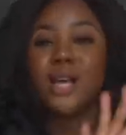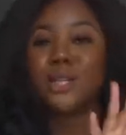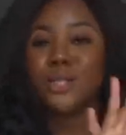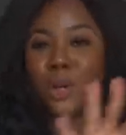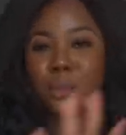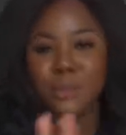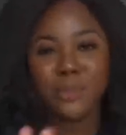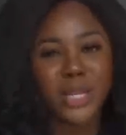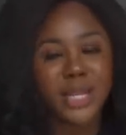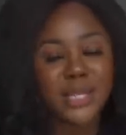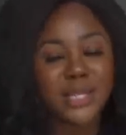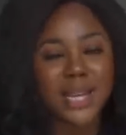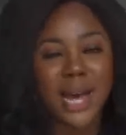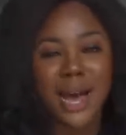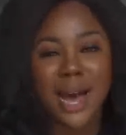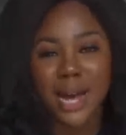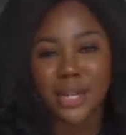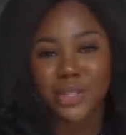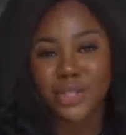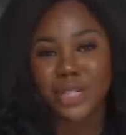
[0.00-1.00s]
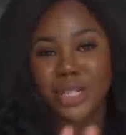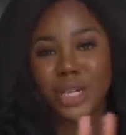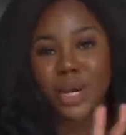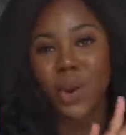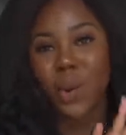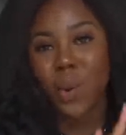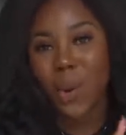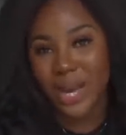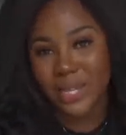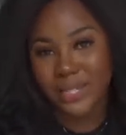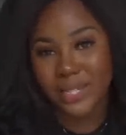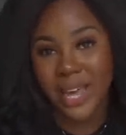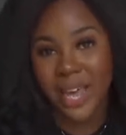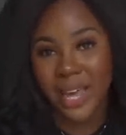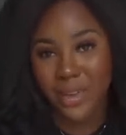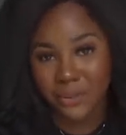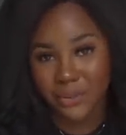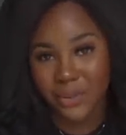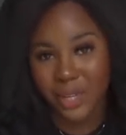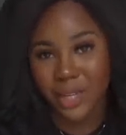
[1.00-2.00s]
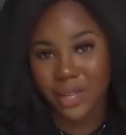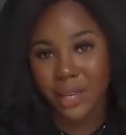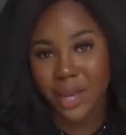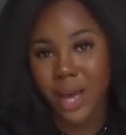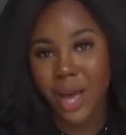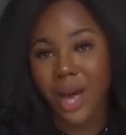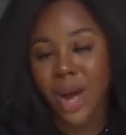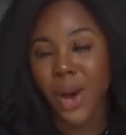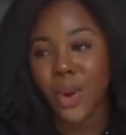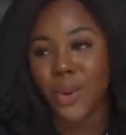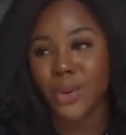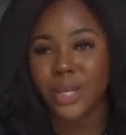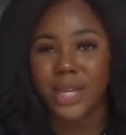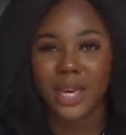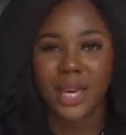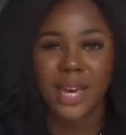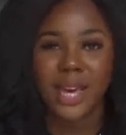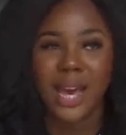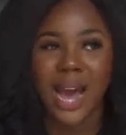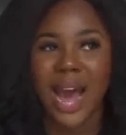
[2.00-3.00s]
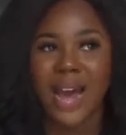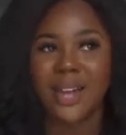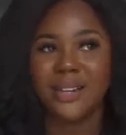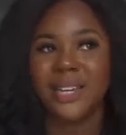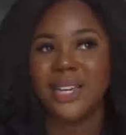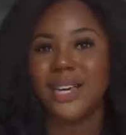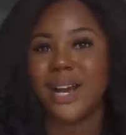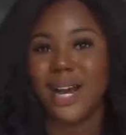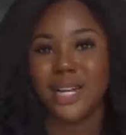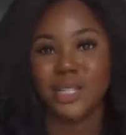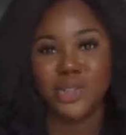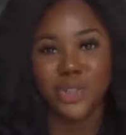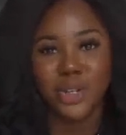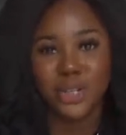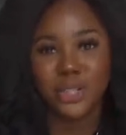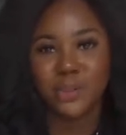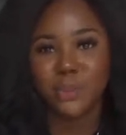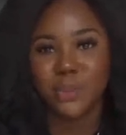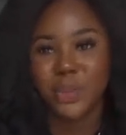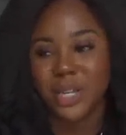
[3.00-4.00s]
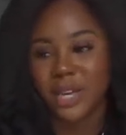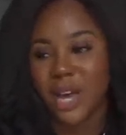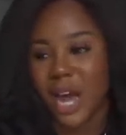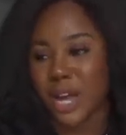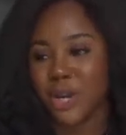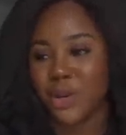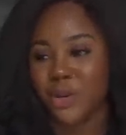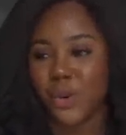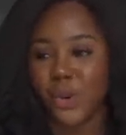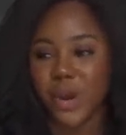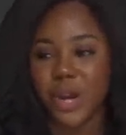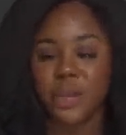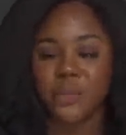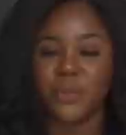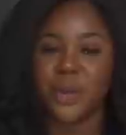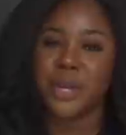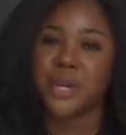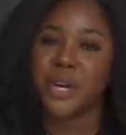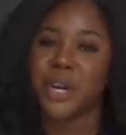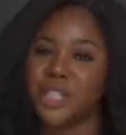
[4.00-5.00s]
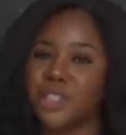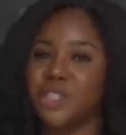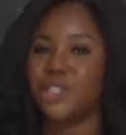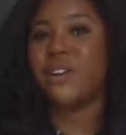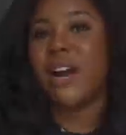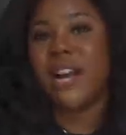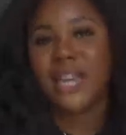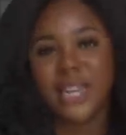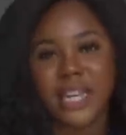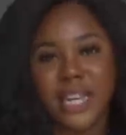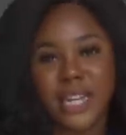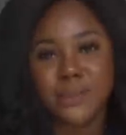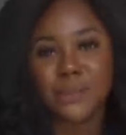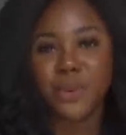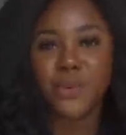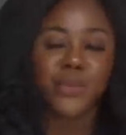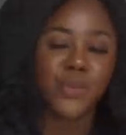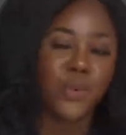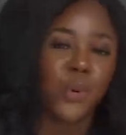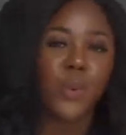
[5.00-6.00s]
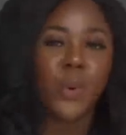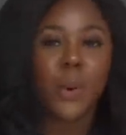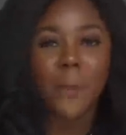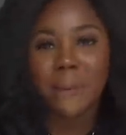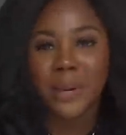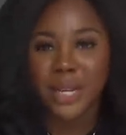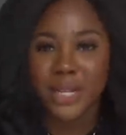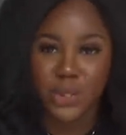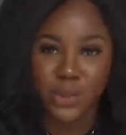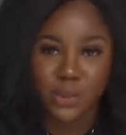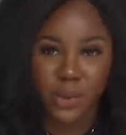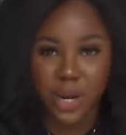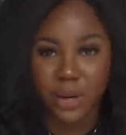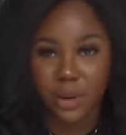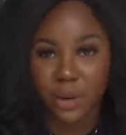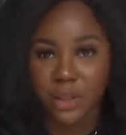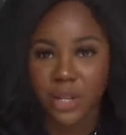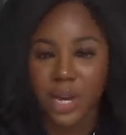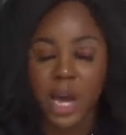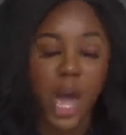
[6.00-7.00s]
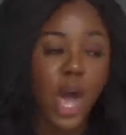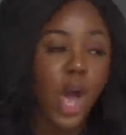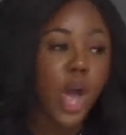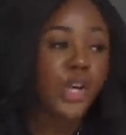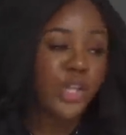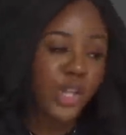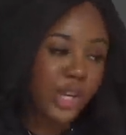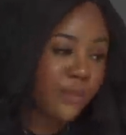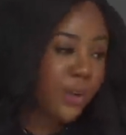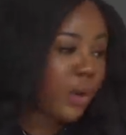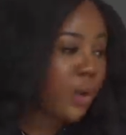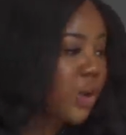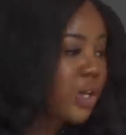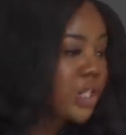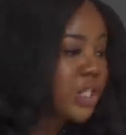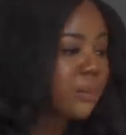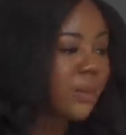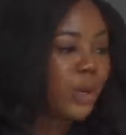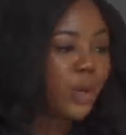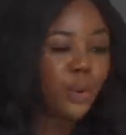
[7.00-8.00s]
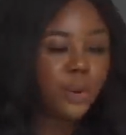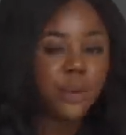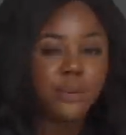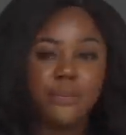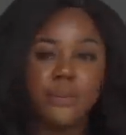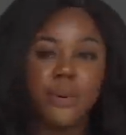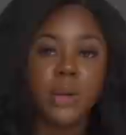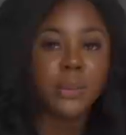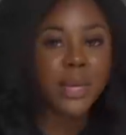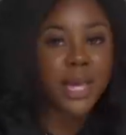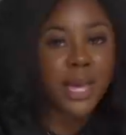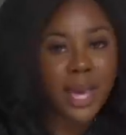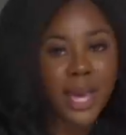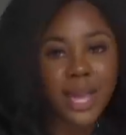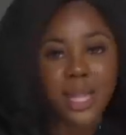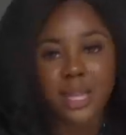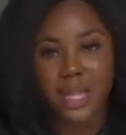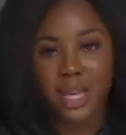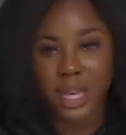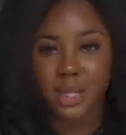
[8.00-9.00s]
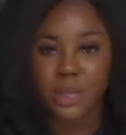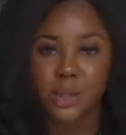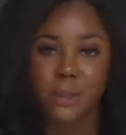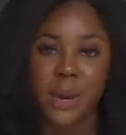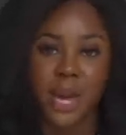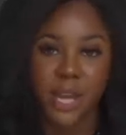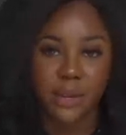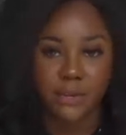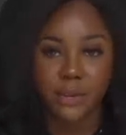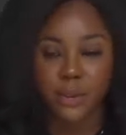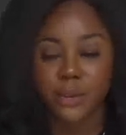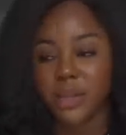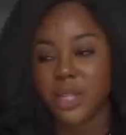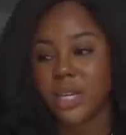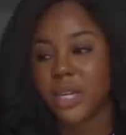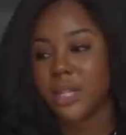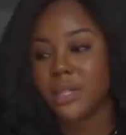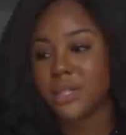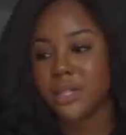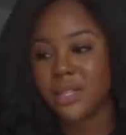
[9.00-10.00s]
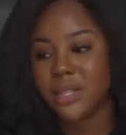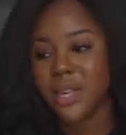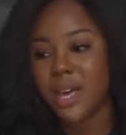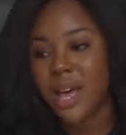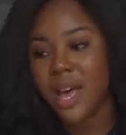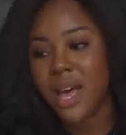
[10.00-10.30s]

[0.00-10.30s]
some things are actually quite heavy okay and it can just be annoying when you're dragging it moving from one place to another so if you're going to be going from here there to buy a few things